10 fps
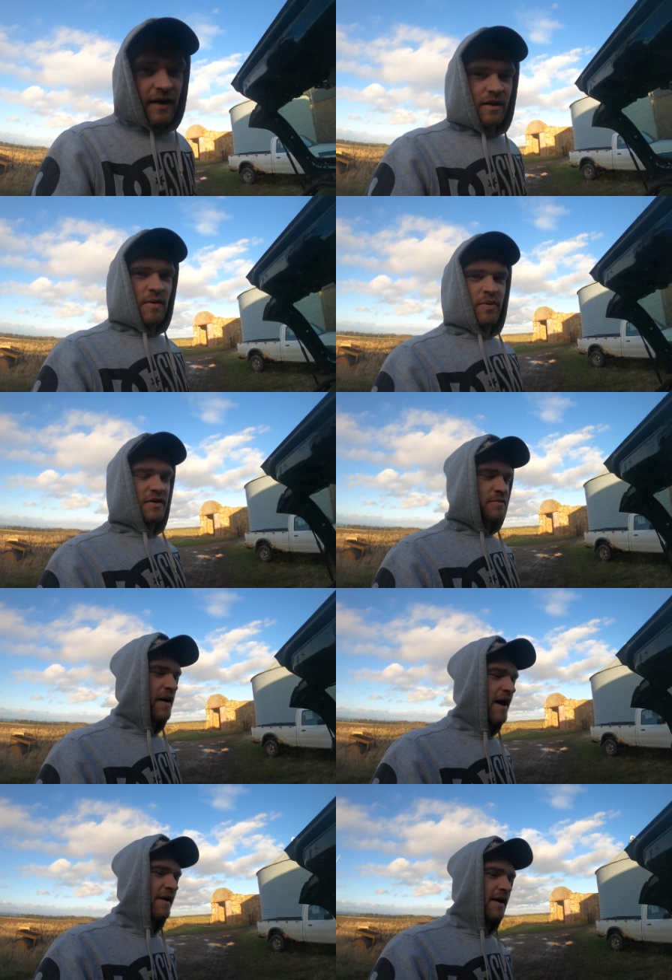let me put this
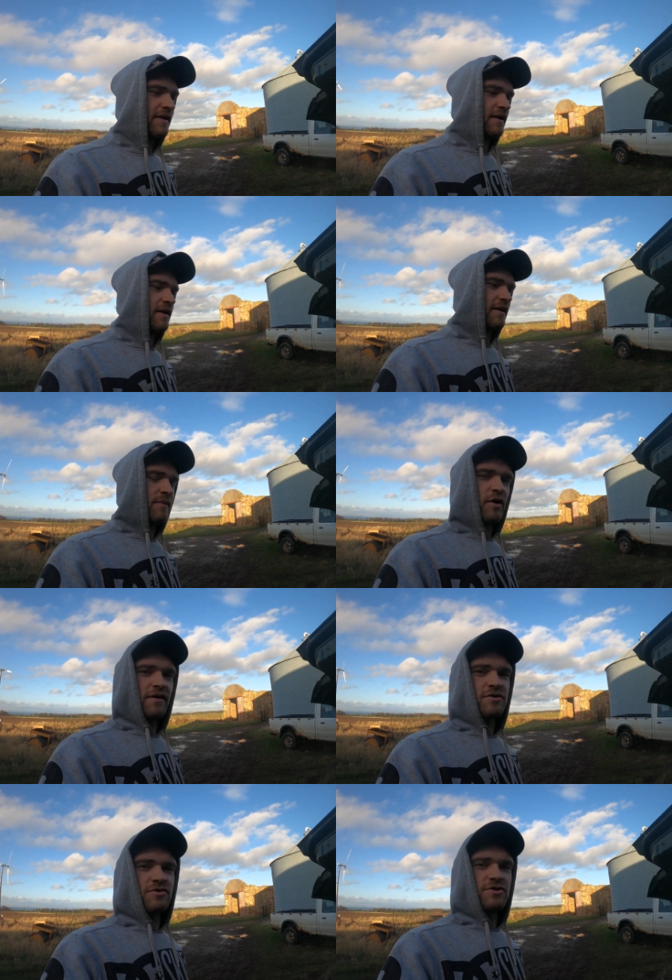battery in and then we'll
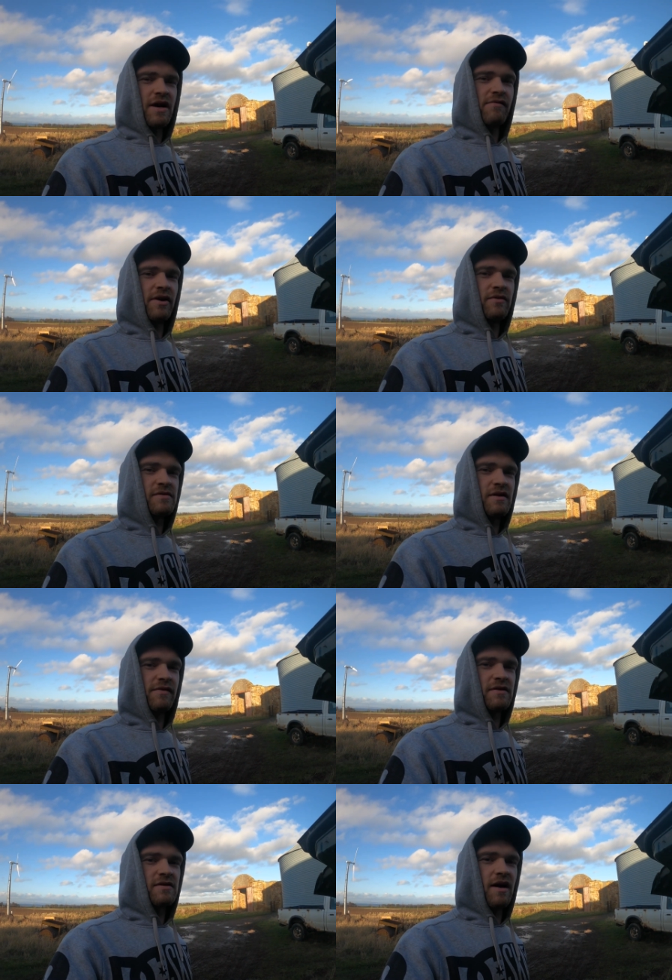get the screwdriver out and see if
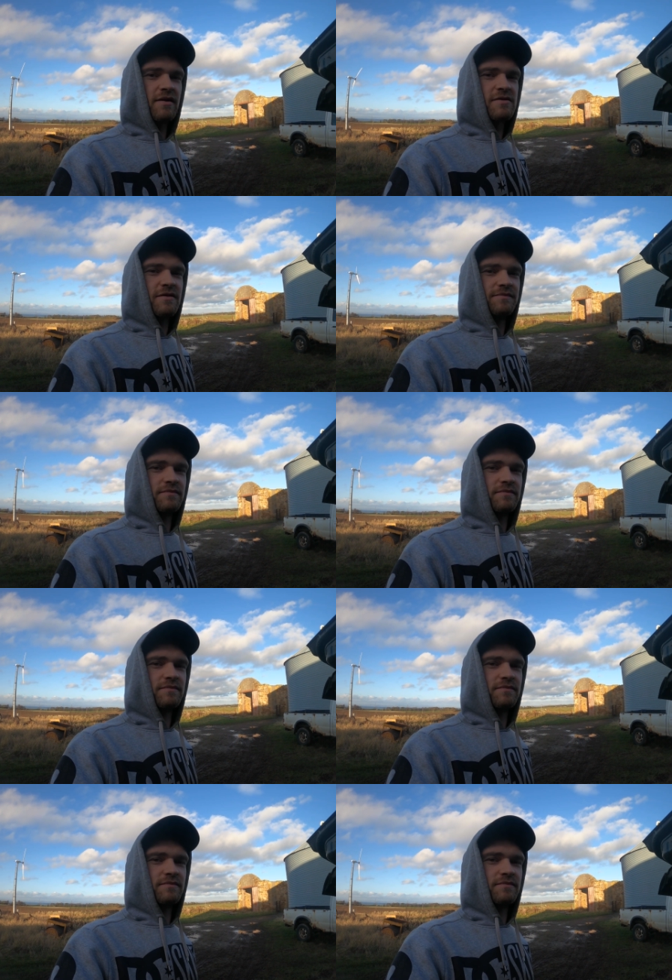this starts.